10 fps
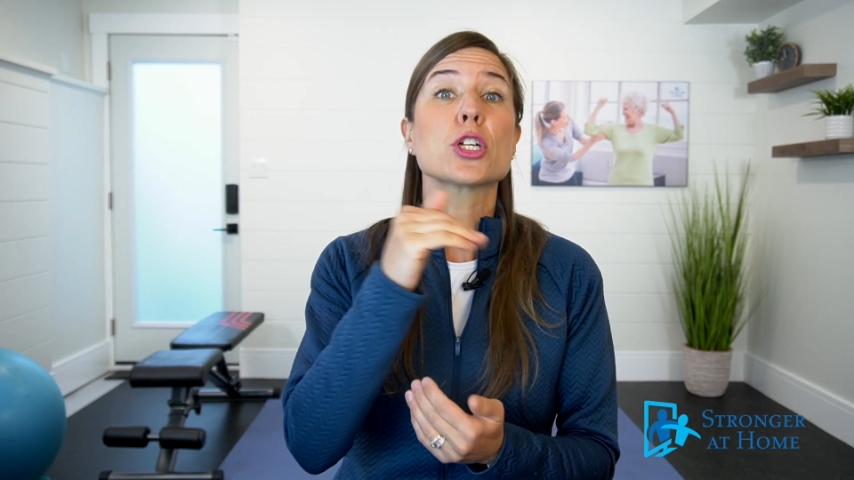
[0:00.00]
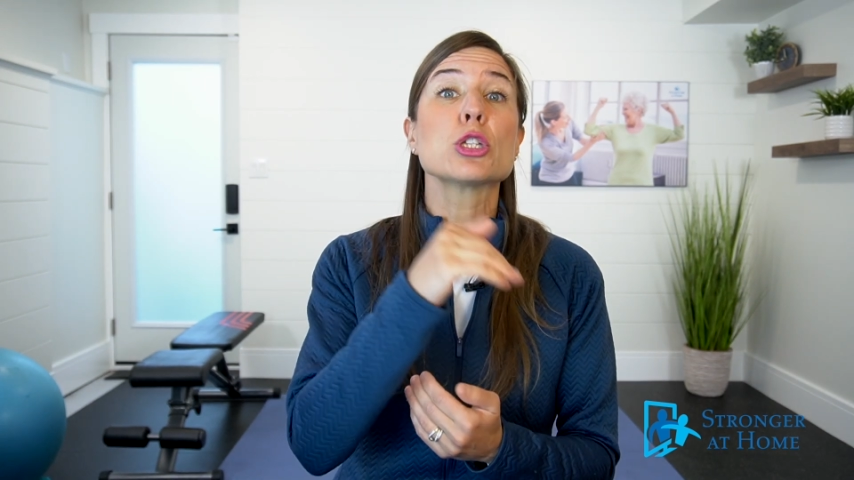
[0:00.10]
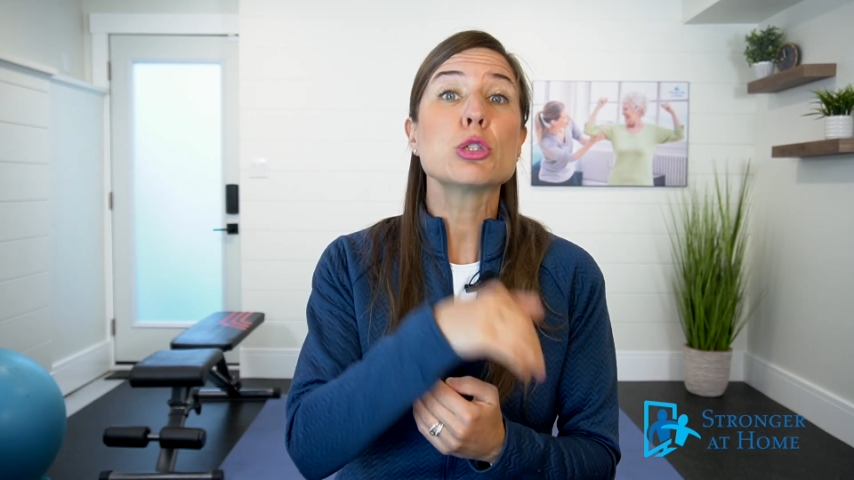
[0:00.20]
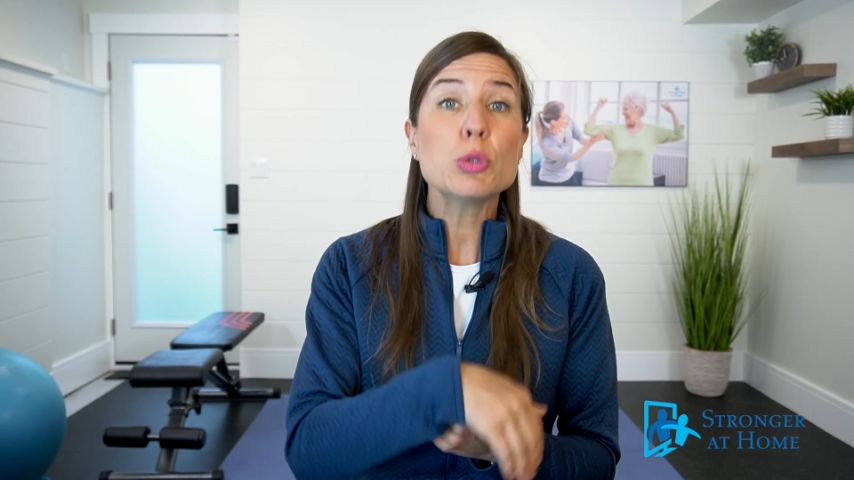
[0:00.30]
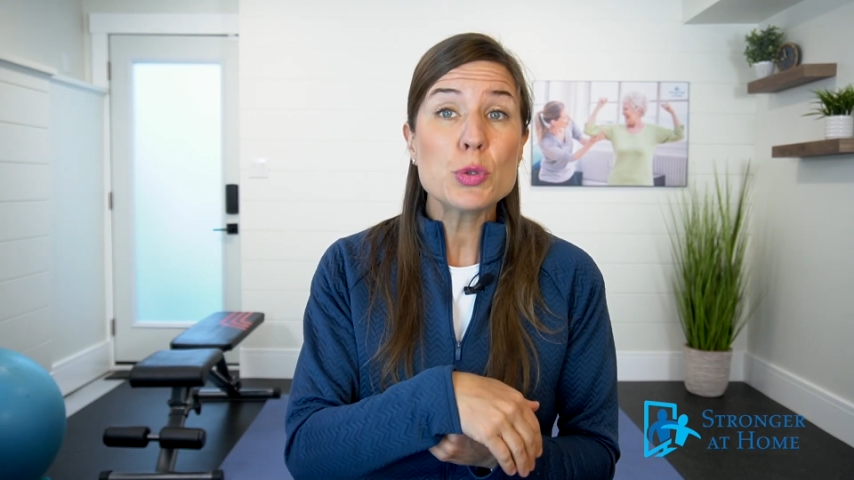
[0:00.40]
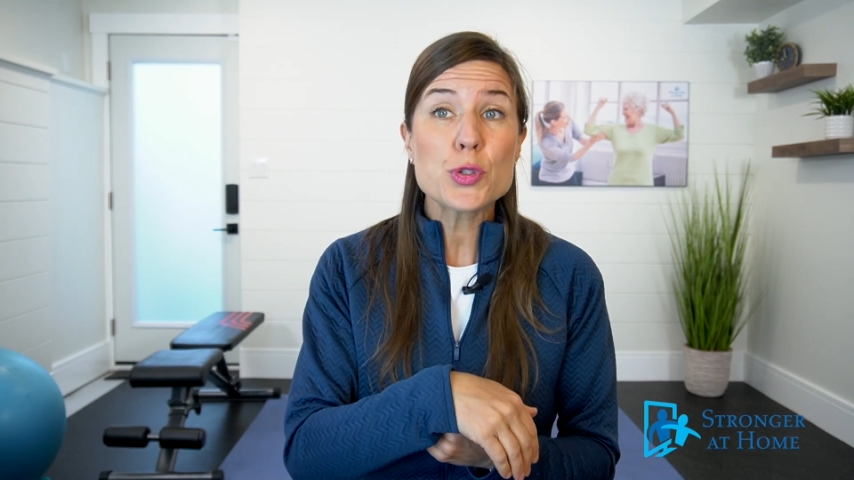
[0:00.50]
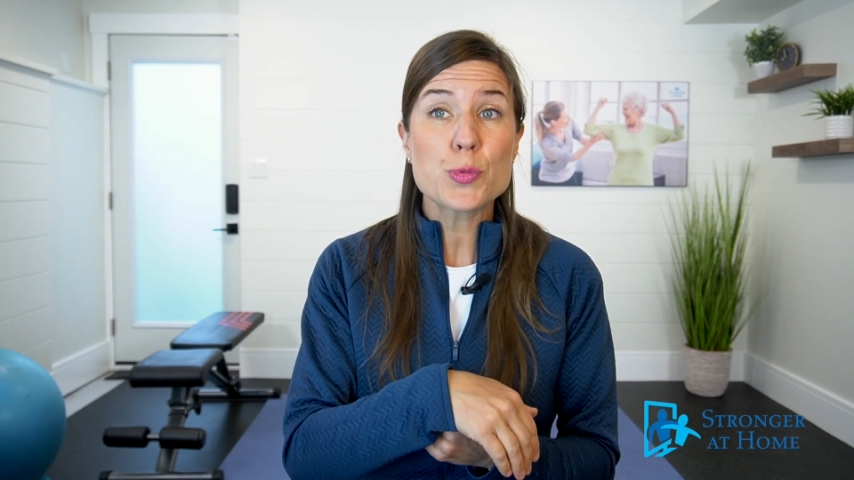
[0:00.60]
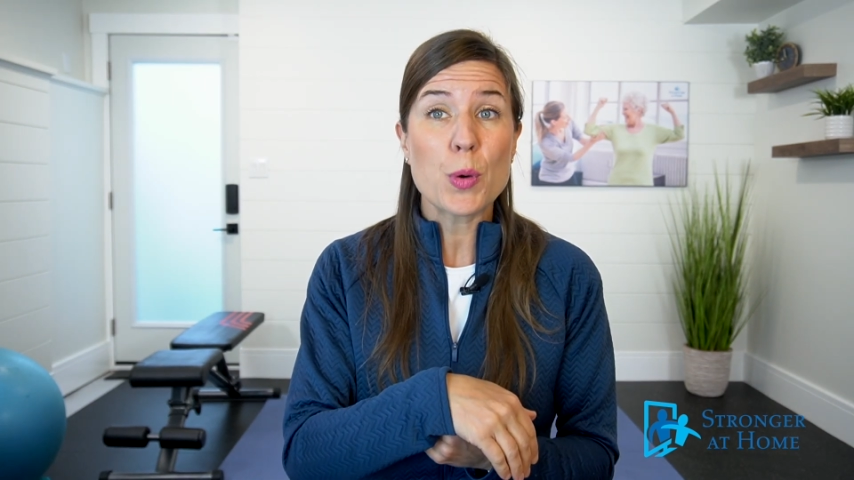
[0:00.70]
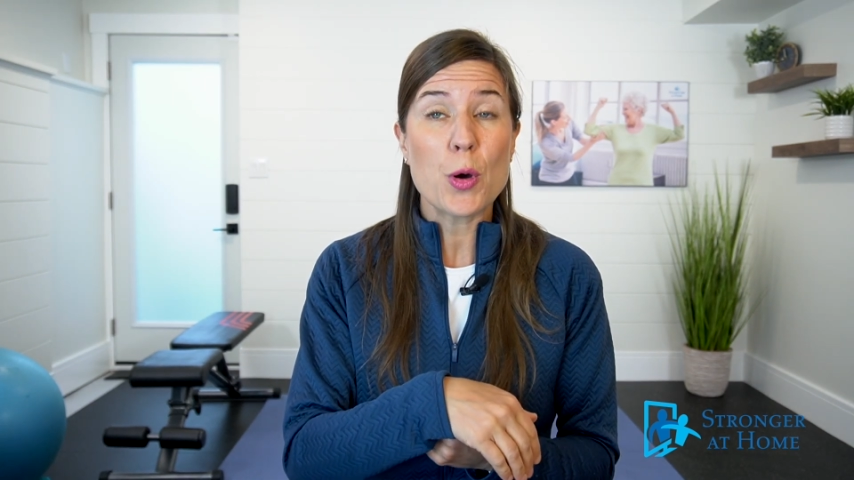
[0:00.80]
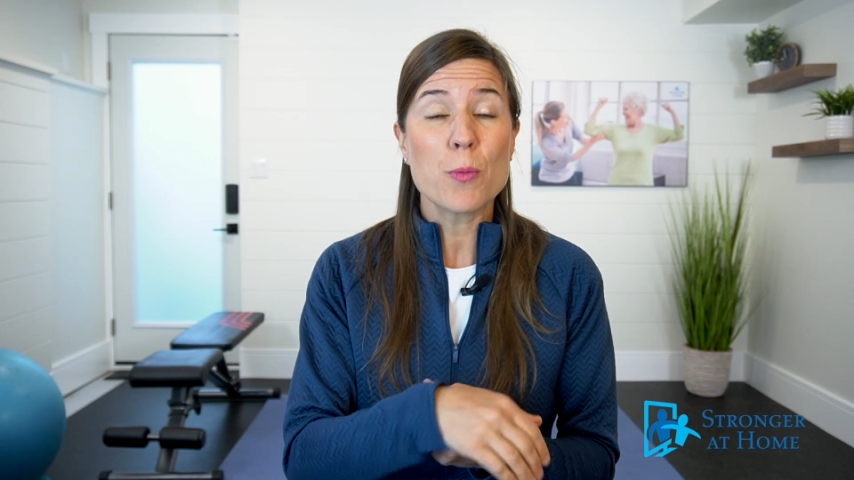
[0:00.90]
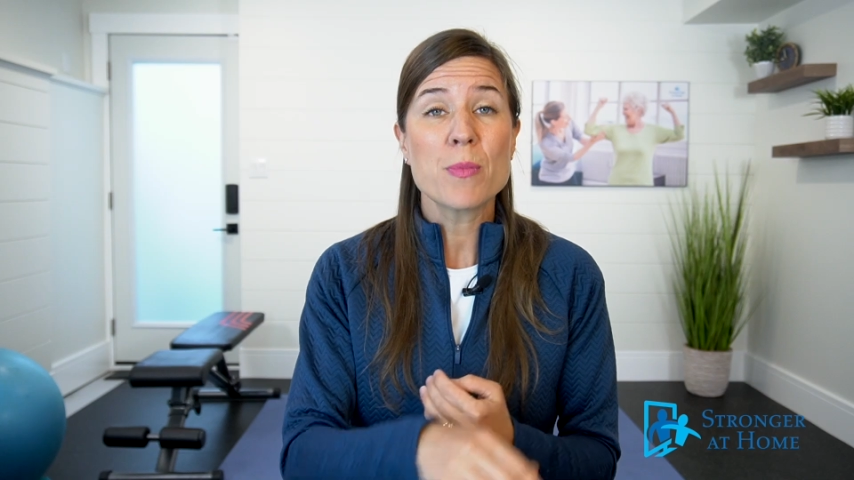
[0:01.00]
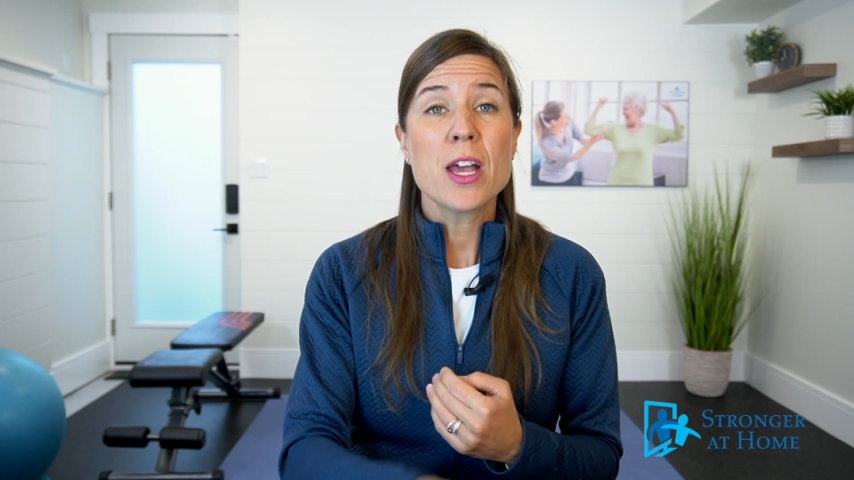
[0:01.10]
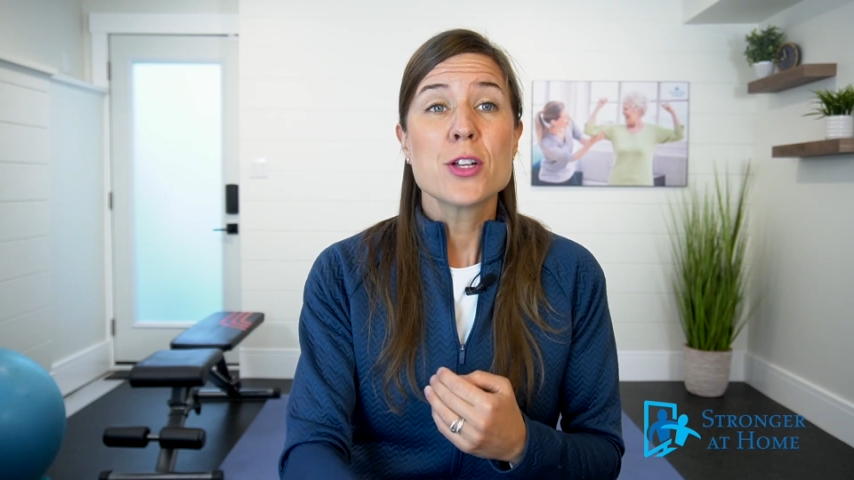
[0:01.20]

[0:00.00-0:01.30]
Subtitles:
to lose bone.